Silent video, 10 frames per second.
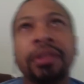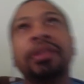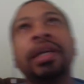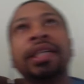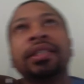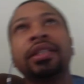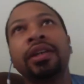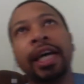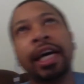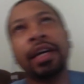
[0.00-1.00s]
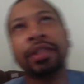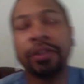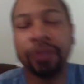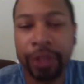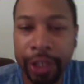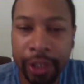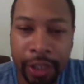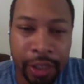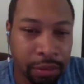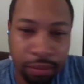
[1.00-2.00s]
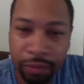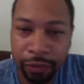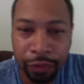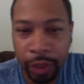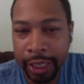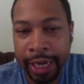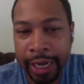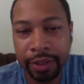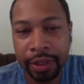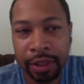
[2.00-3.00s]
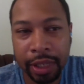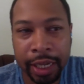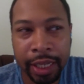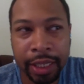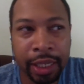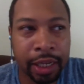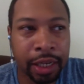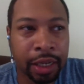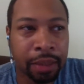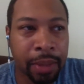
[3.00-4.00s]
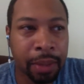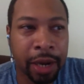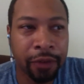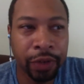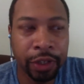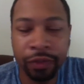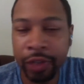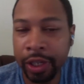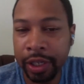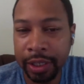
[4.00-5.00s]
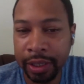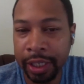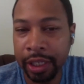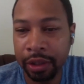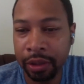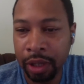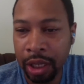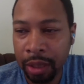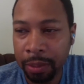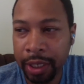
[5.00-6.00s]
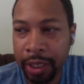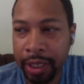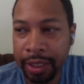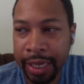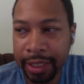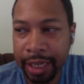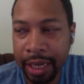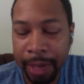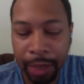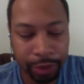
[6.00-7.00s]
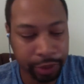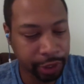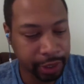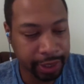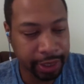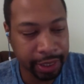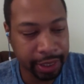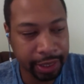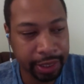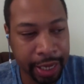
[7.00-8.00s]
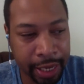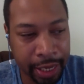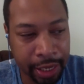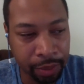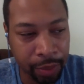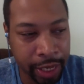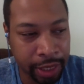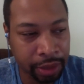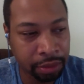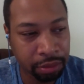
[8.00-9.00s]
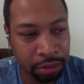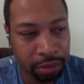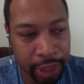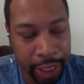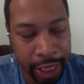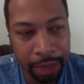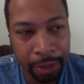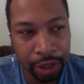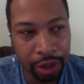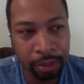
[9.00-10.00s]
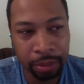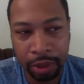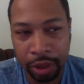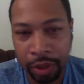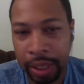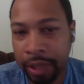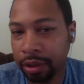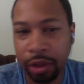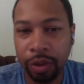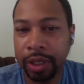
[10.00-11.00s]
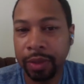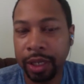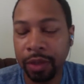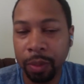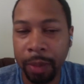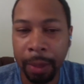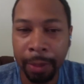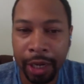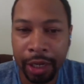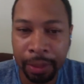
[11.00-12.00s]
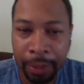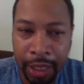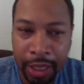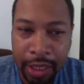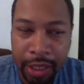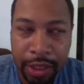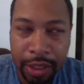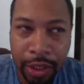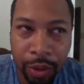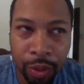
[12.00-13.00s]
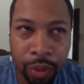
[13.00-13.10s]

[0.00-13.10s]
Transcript: i saw houses for 30 40,000 and then mm-hmm. um my first very deal because at that time I was 36, and when I came home, you know, I, of course I was living with my mom. Mm-hmm. So